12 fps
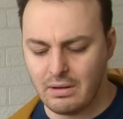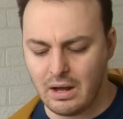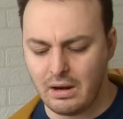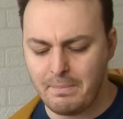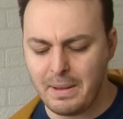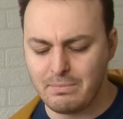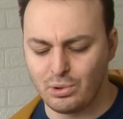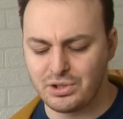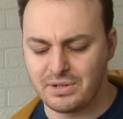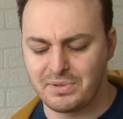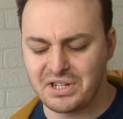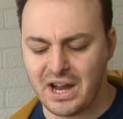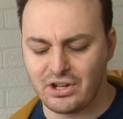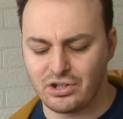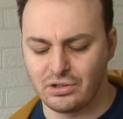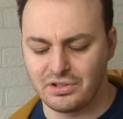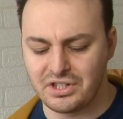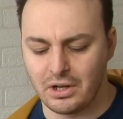are a bit more
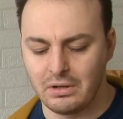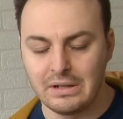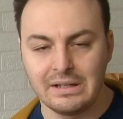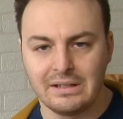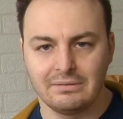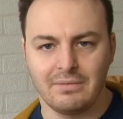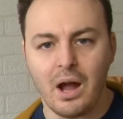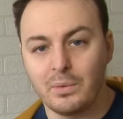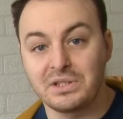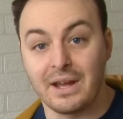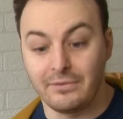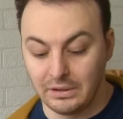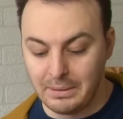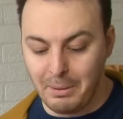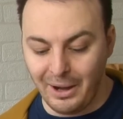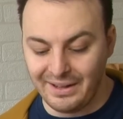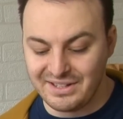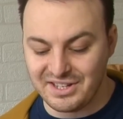substantial, so I would definitely
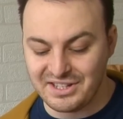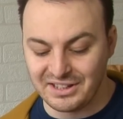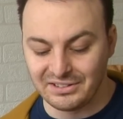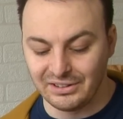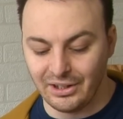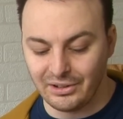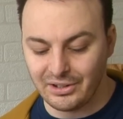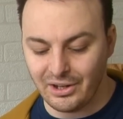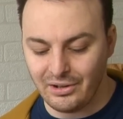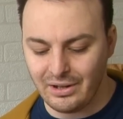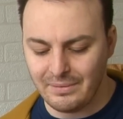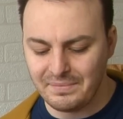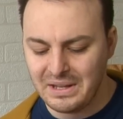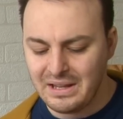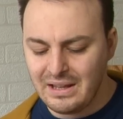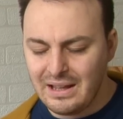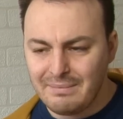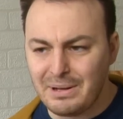buy it as a single loco.
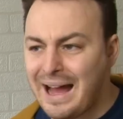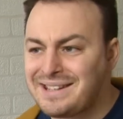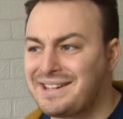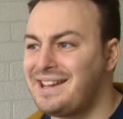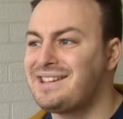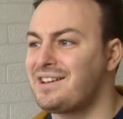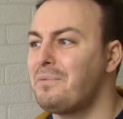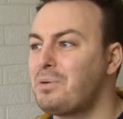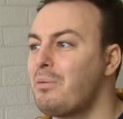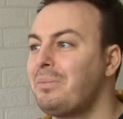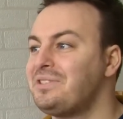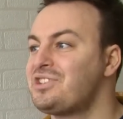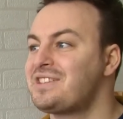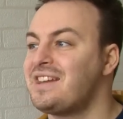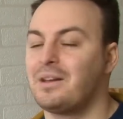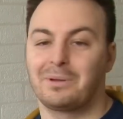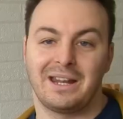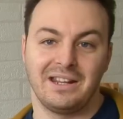But as it is, I'll probably just
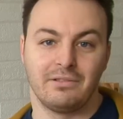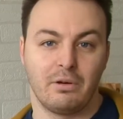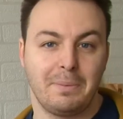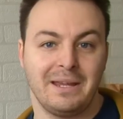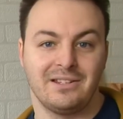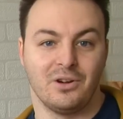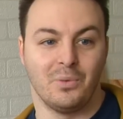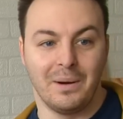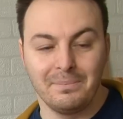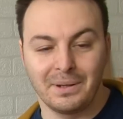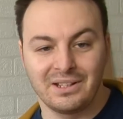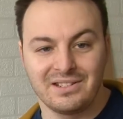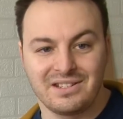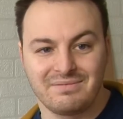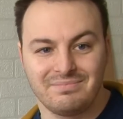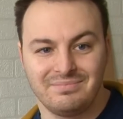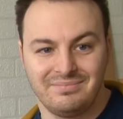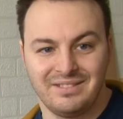end up getting the Rapido one
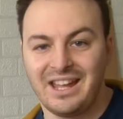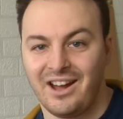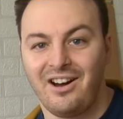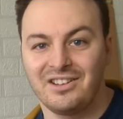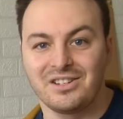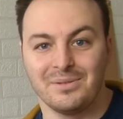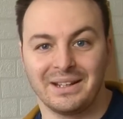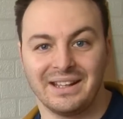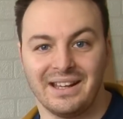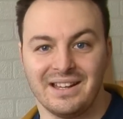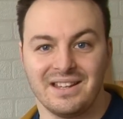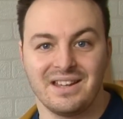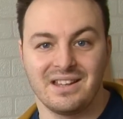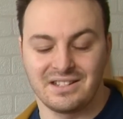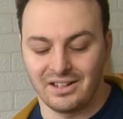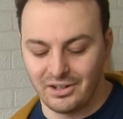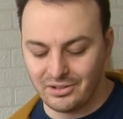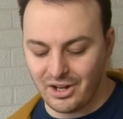because they are doing it as
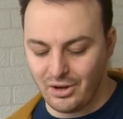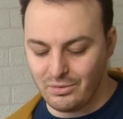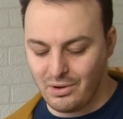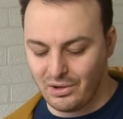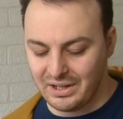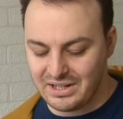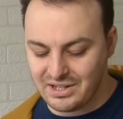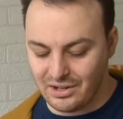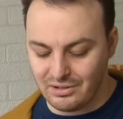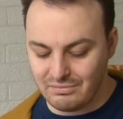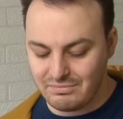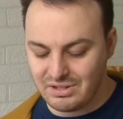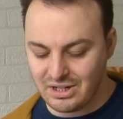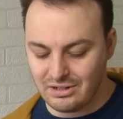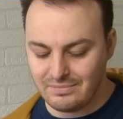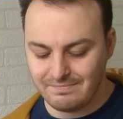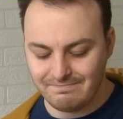a loco on its own. So